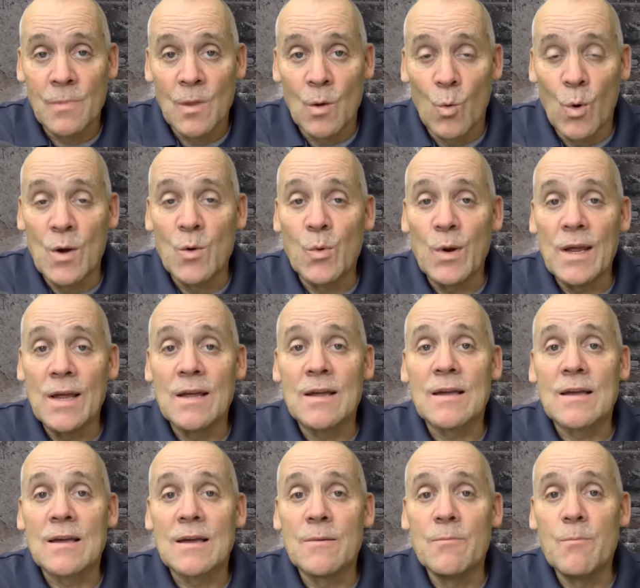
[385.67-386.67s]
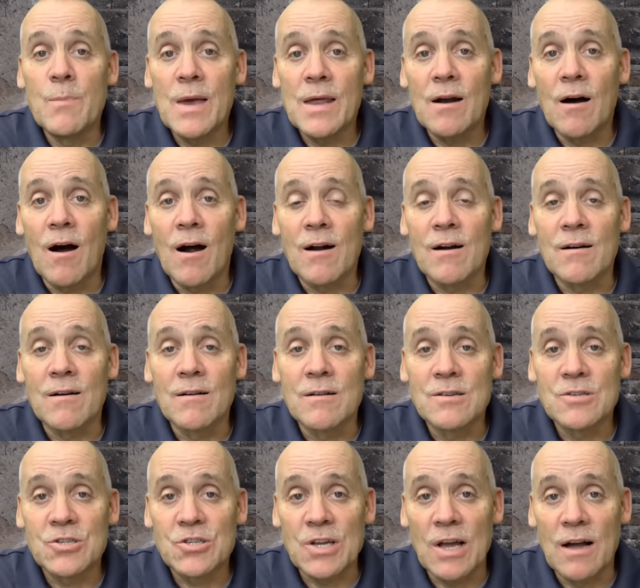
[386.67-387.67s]
When we commit
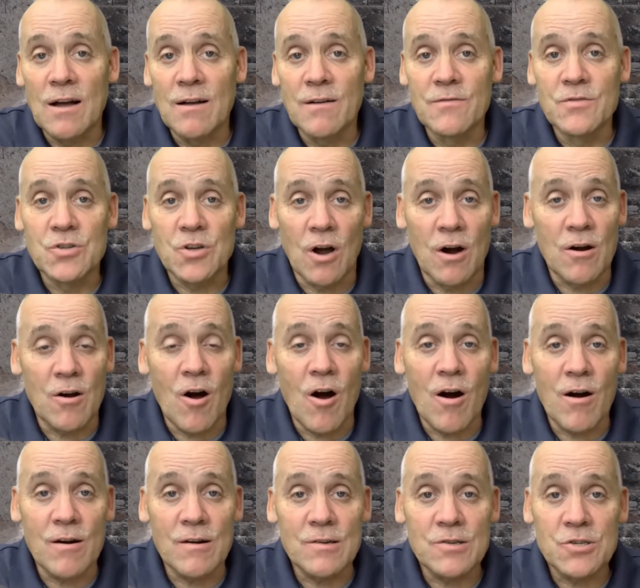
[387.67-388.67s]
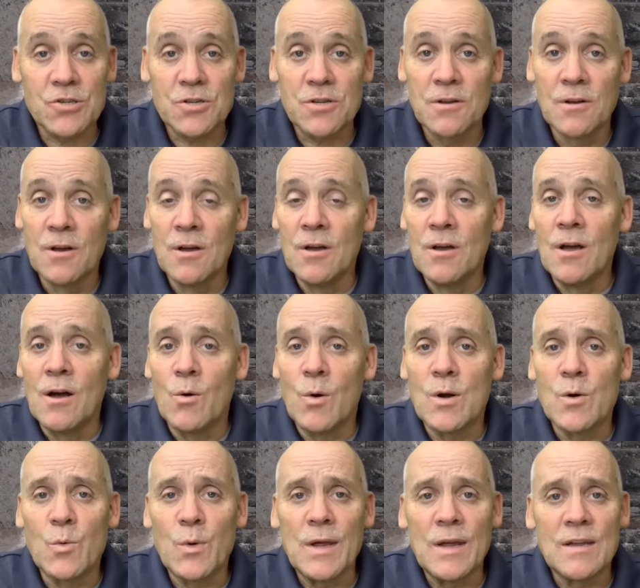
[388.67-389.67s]
ourselves, our hearts,
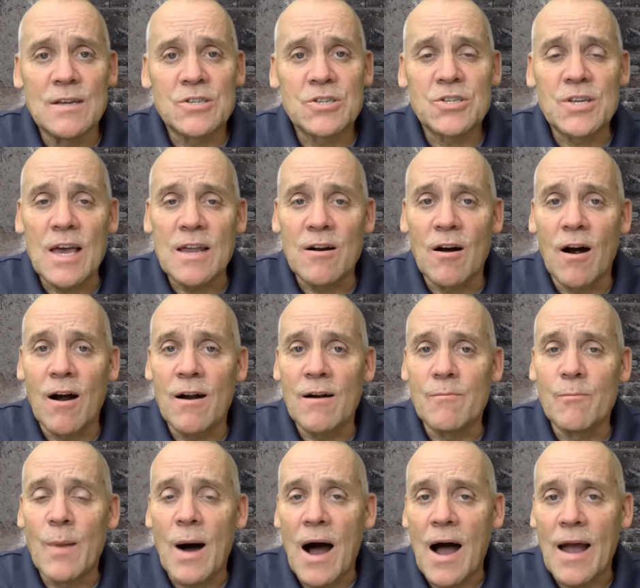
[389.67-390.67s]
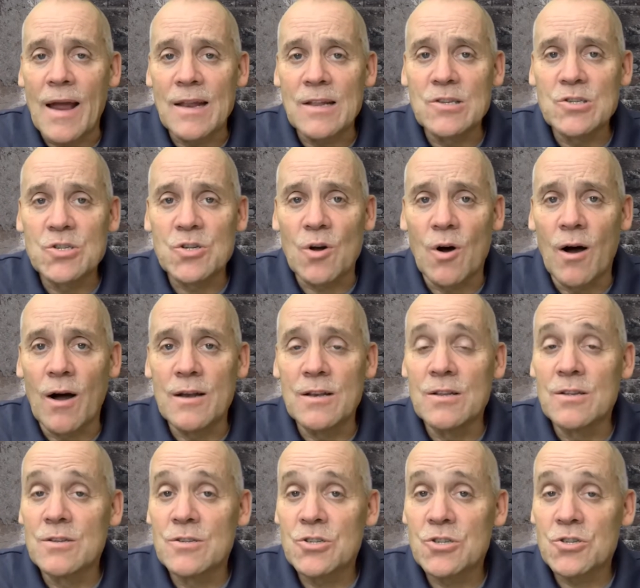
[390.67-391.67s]
when we set our minds
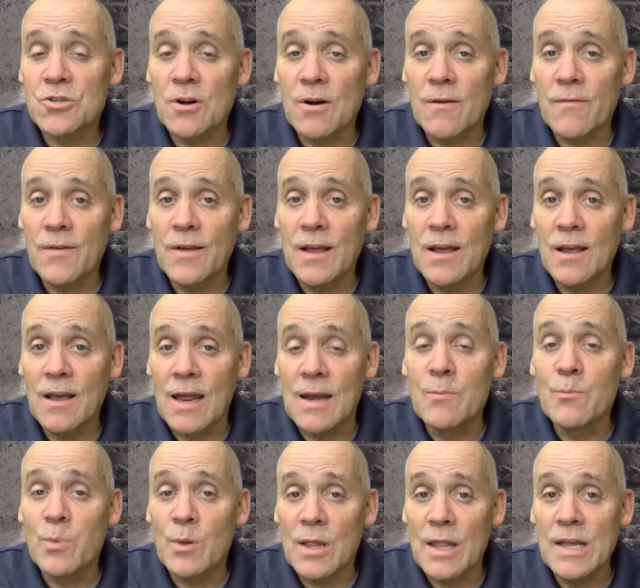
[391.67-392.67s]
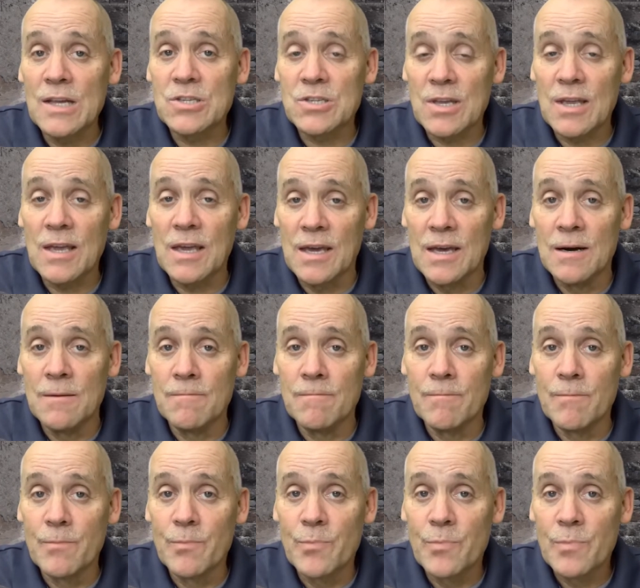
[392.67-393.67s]
on serving and pleasing Him,
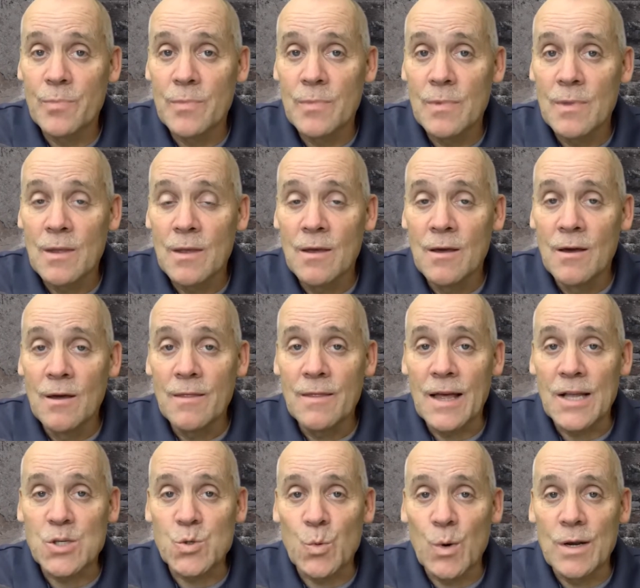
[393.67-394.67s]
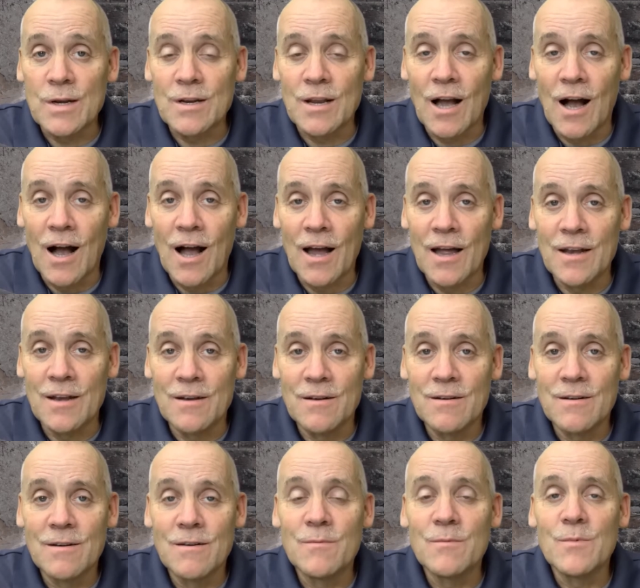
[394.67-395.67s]
that's when God
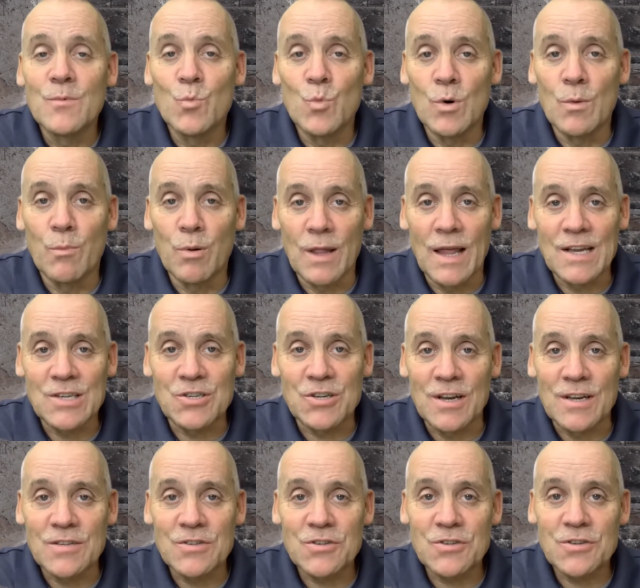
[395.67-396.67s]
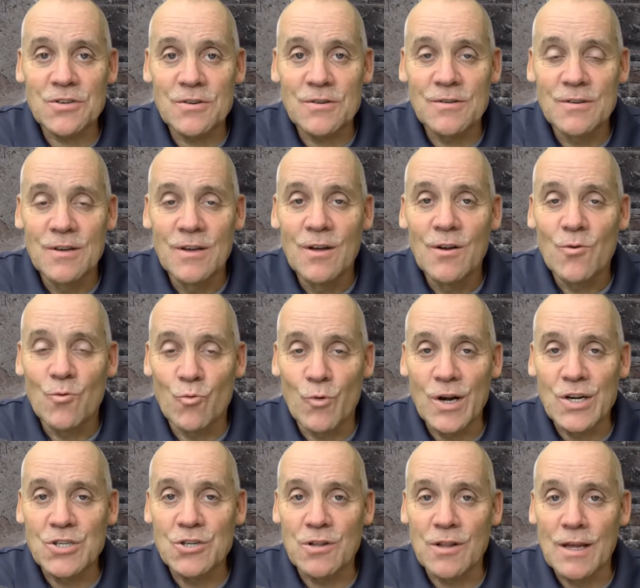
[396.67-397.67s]
will bless us
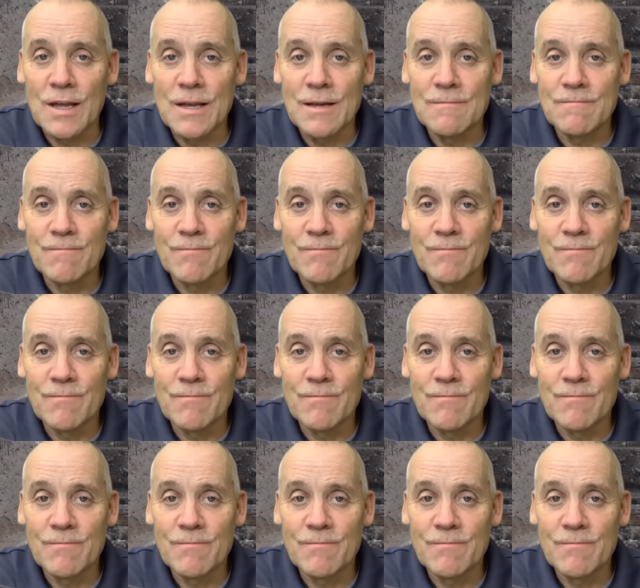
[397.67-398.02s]
richly.